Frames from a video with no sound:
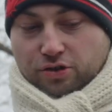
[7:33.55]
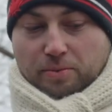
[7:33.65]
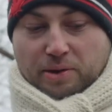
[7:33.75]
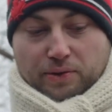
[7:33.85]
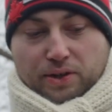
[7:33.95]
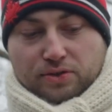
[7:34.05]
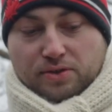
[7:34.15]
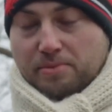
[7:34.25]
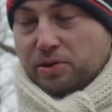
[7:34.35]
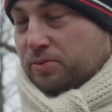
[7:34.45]
Nobody really used
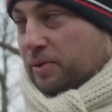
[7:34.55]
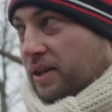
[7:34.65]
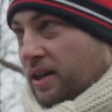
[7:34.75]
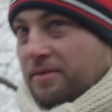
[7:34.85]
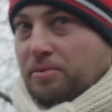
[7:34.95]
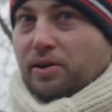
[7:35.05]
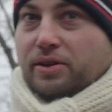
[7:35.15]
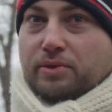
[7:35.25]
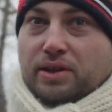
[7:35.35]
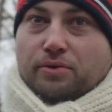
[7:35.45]
the boost mode at any point
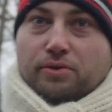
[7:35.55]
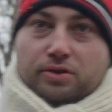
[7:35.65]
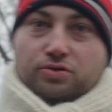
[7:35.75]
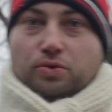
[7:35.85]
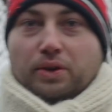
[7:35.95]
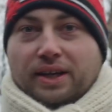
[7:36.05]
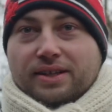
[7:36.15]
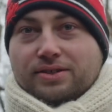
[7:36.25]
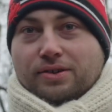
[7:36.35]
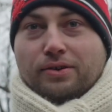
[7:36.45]
when they were controlling it,
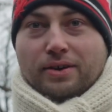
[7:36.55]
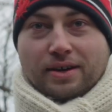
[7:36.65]
so